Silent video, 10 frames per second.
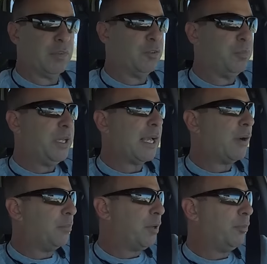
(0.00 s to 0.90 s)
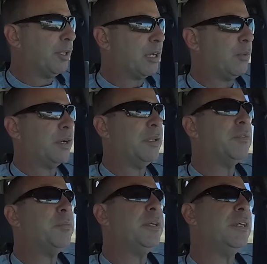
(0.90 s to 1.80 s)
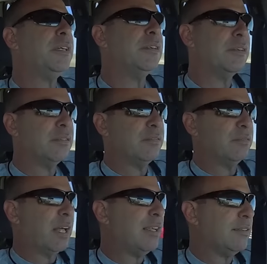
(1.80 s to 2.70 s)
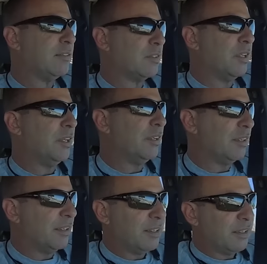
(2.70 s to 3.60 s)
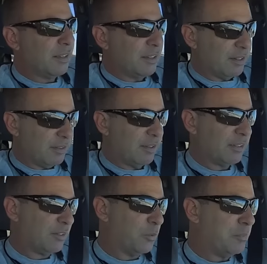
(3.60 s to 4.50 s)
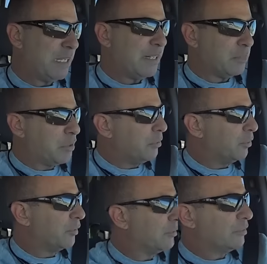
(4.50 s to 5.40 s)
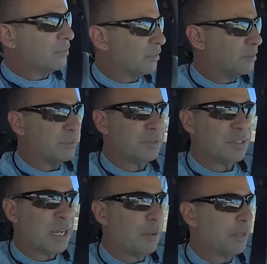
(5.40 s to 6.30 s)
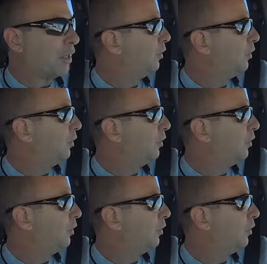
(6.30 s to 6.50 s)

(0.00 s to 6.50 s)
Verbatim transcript: just being out in public, I want him to be nice. Not so mean to people. We'll see how it